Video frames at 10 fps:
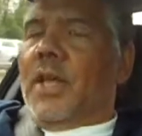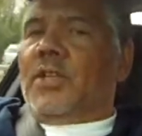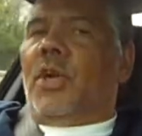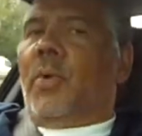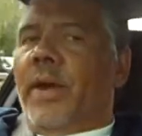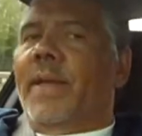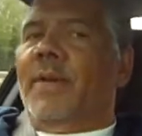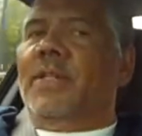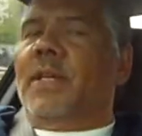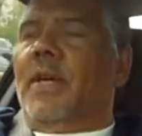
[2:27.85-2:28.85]
So we're
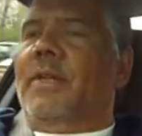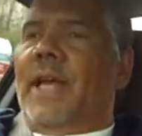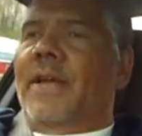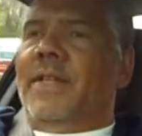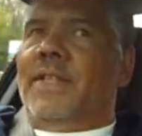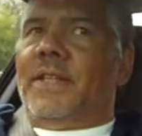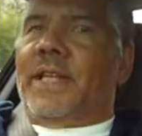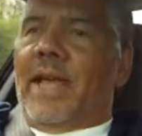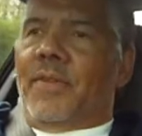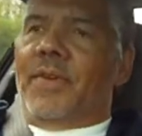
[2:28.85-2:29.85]
aiming to go down into
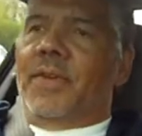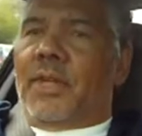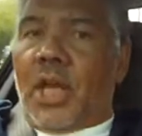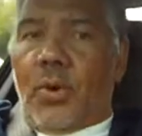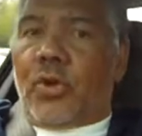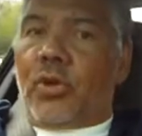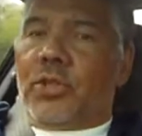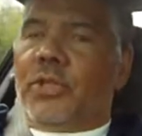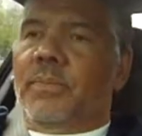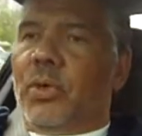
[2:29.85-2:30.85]
Devon, go
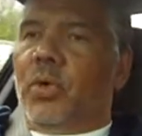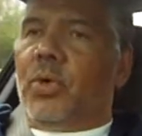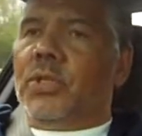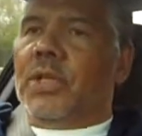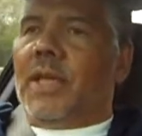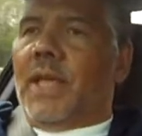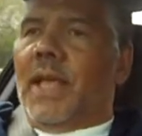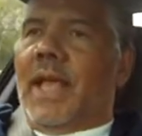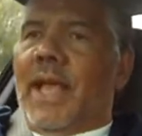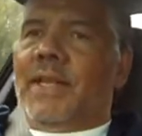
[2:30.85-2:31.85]
across the moors,
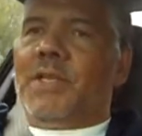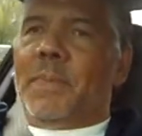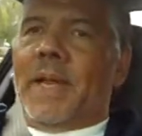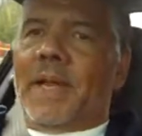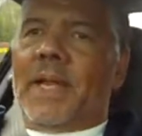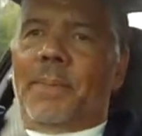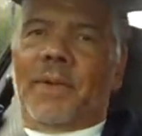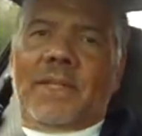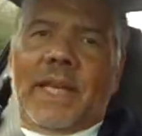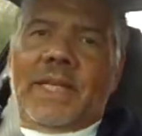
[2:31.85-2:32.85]
and spend a couple
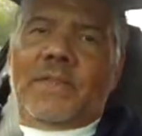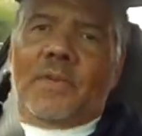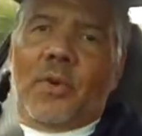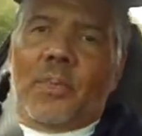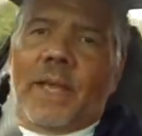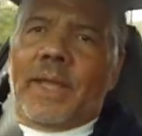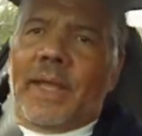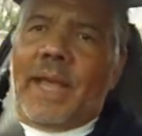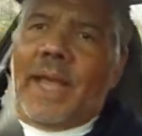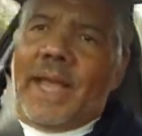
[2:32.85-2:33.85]
of days
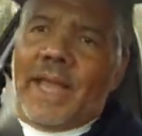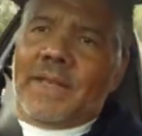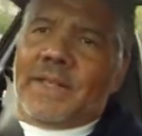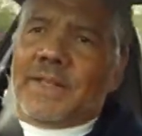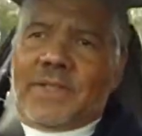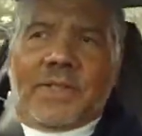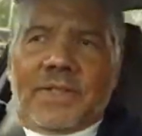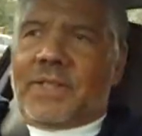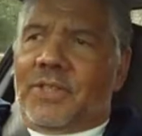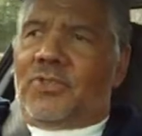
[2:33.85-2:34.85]
filming
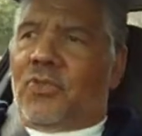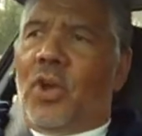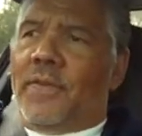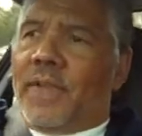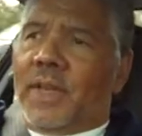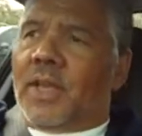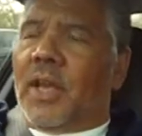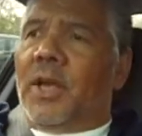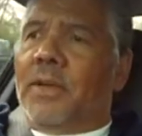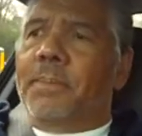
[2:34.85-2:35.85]
and driving the car.